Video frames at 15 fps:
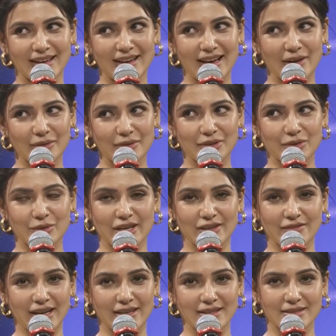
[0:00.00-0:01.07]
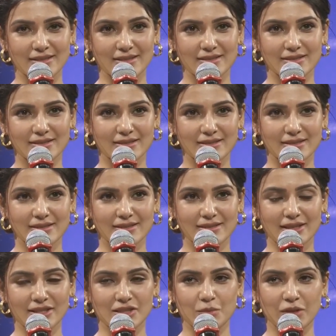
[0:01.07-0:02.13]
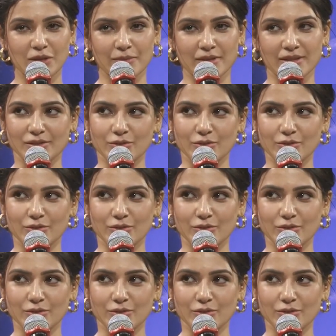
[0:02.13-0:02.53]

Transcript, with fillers: How would you advise such people